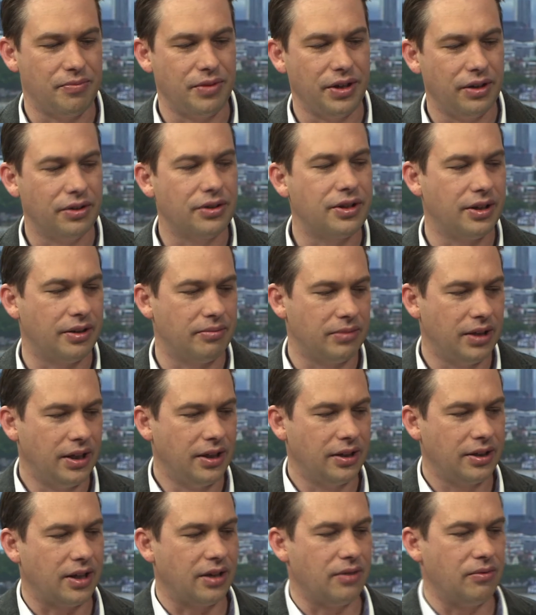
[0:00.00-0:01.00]
we look at
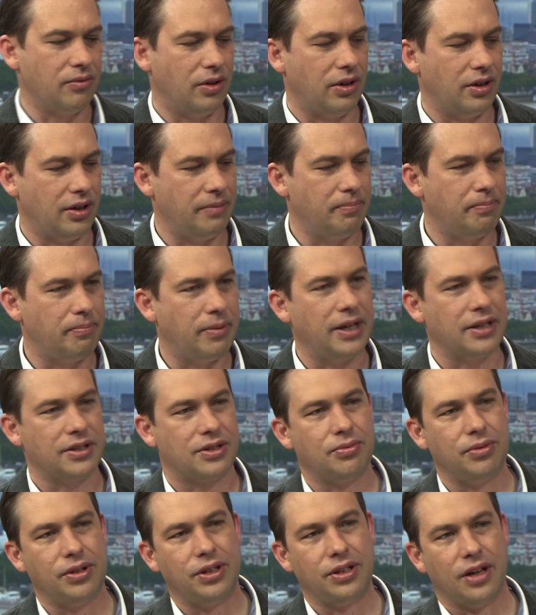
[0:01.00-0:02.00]
kind of what
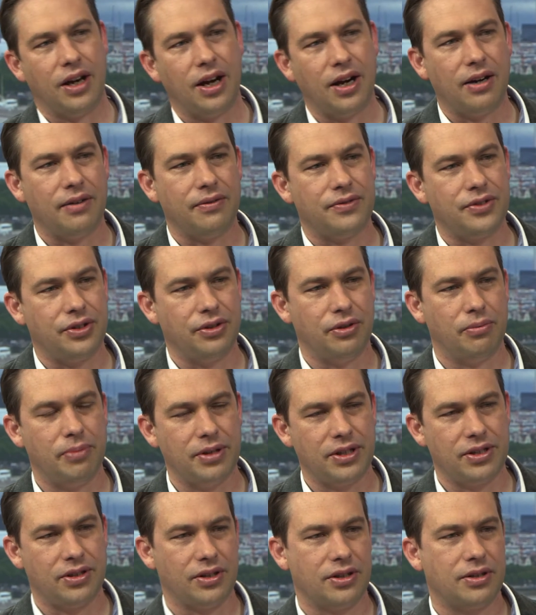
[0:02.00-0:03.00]
impact we can have to your
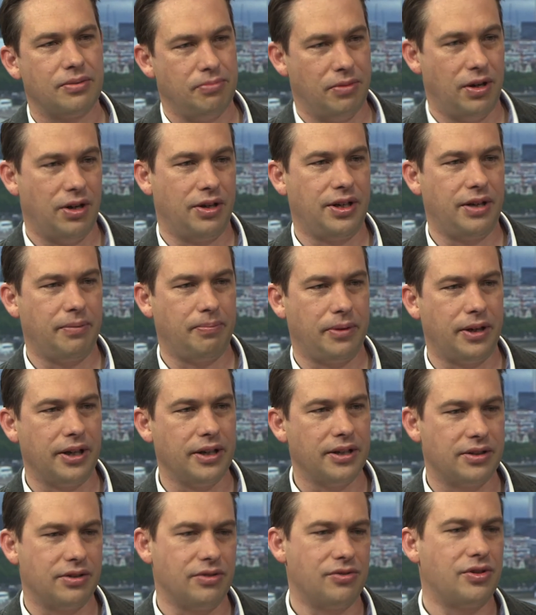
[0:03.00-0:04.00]
business,
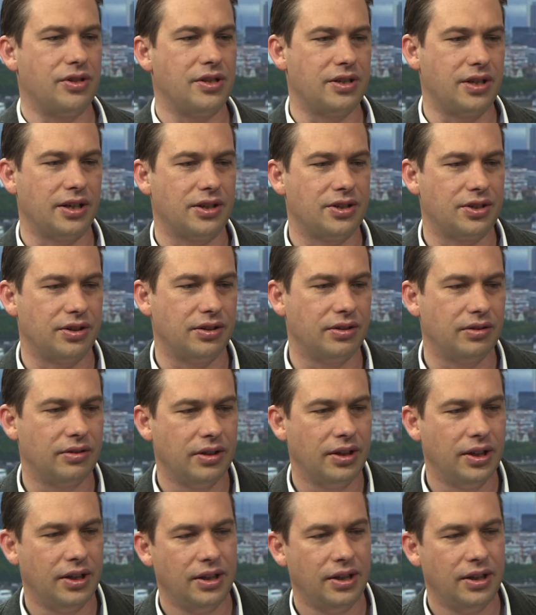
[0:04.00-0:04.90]
marketplace or transaction,